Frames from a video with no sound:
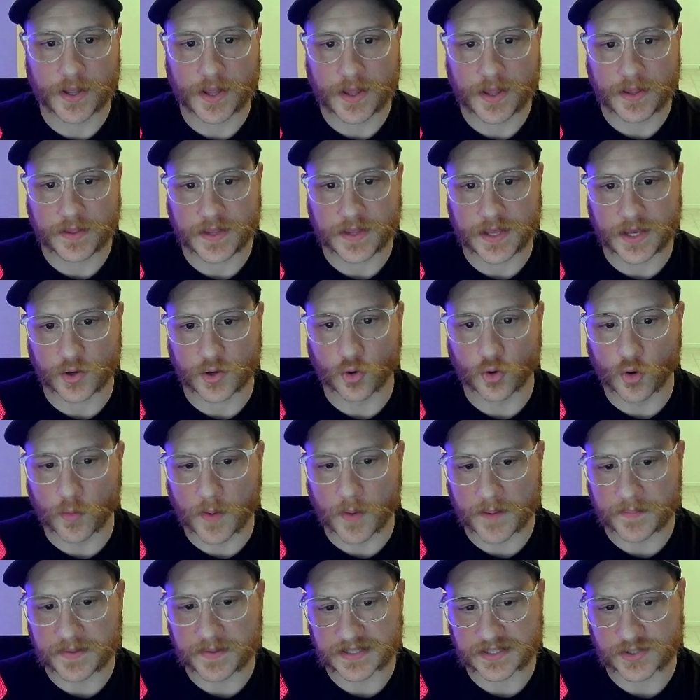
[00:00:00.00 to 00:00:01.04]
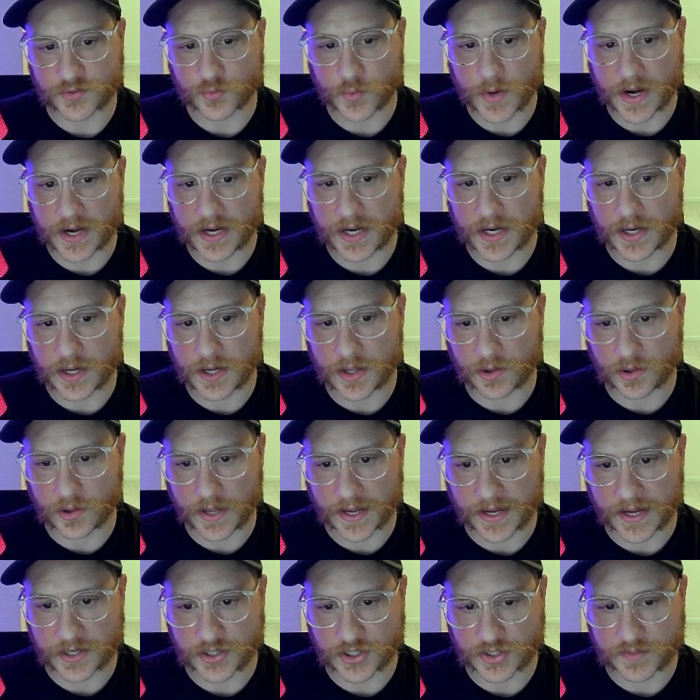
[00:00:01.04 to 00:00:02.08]
The Google My Business rating, like I
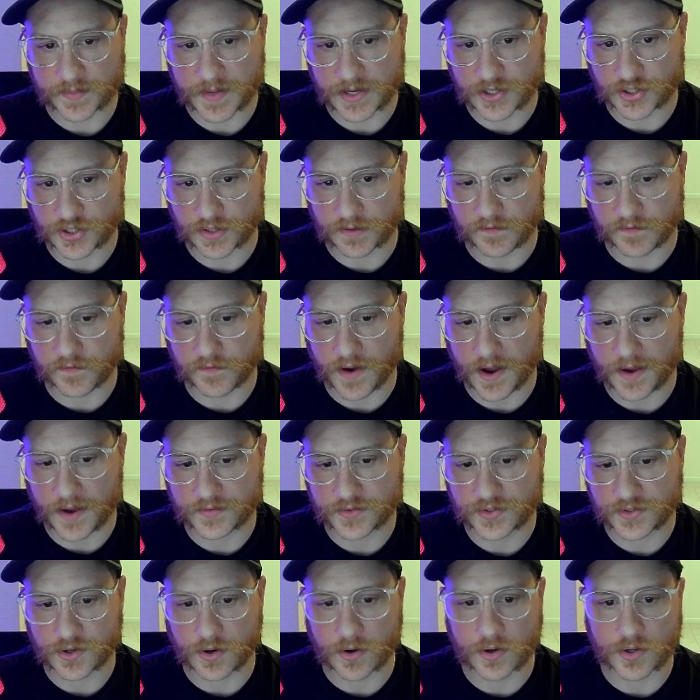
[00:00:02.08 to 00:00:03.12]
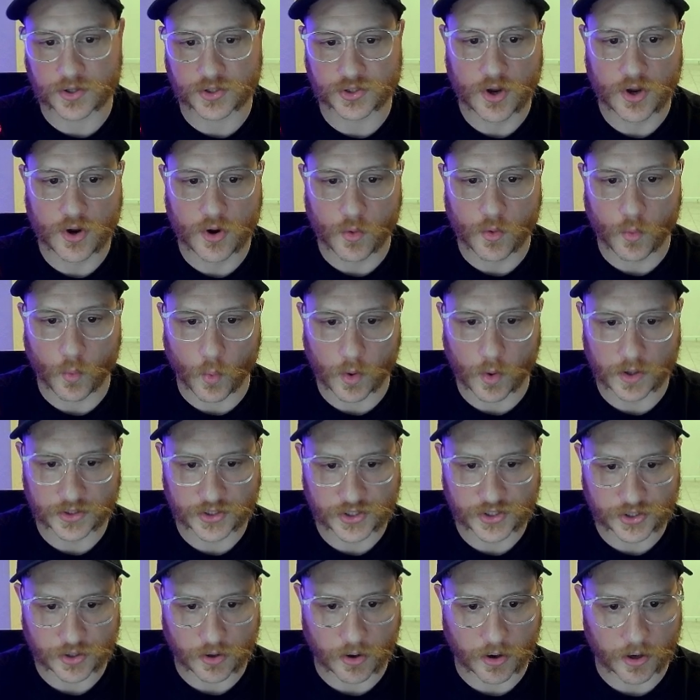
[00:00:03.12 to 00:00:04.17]
just mentioned, 5 stars, 1
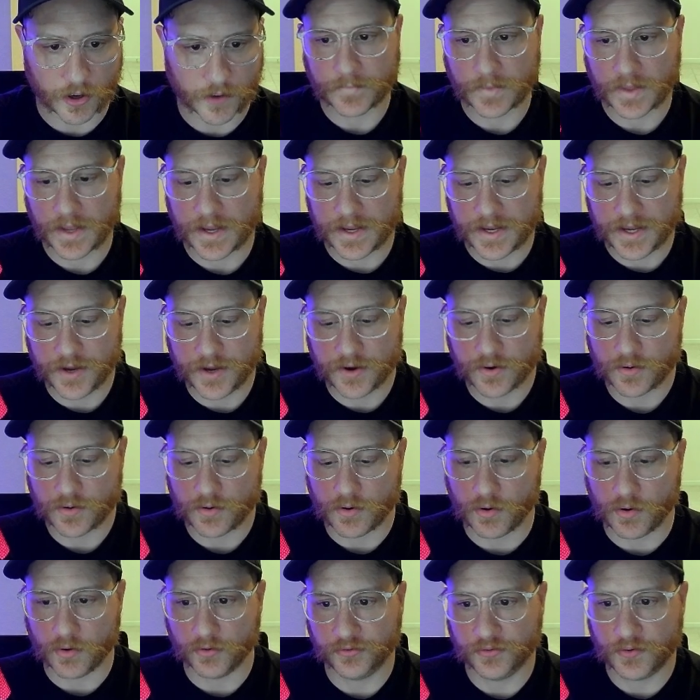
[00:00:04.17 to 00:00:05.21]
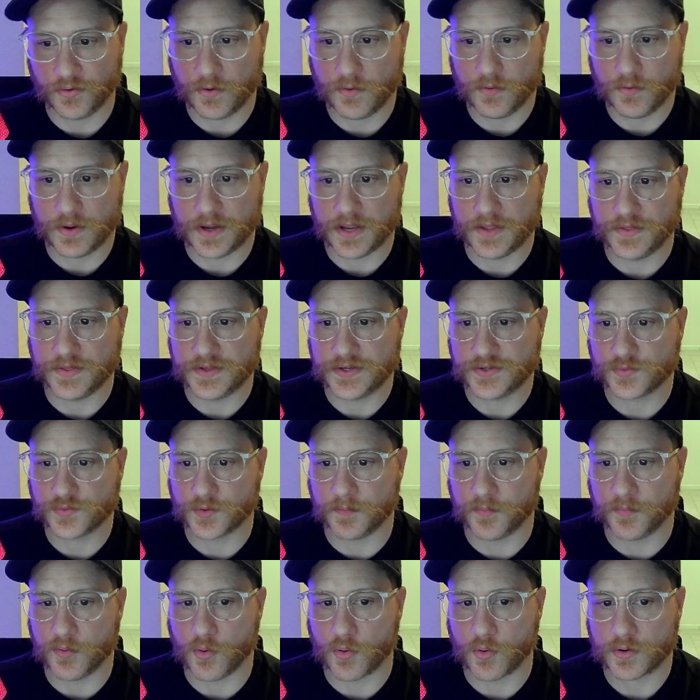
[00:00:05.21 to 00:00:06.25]
star. Here also in this
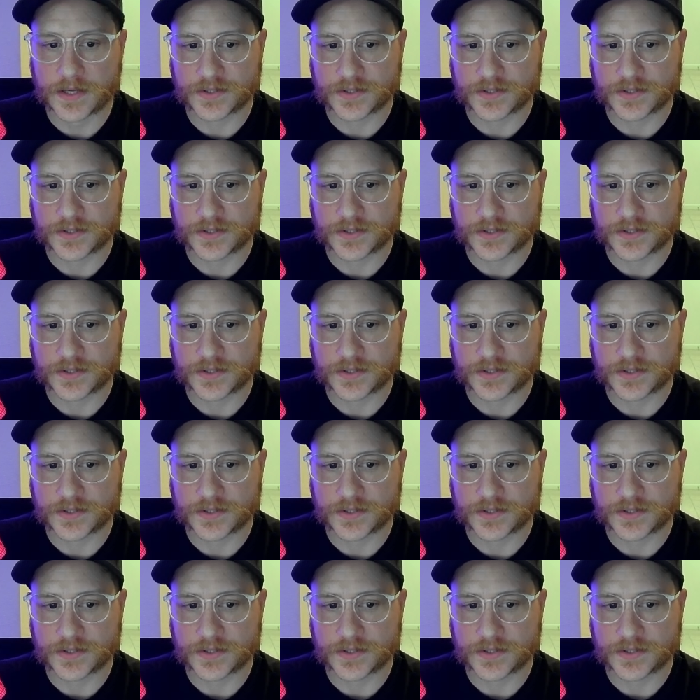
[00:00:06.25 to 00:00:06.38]
report, it's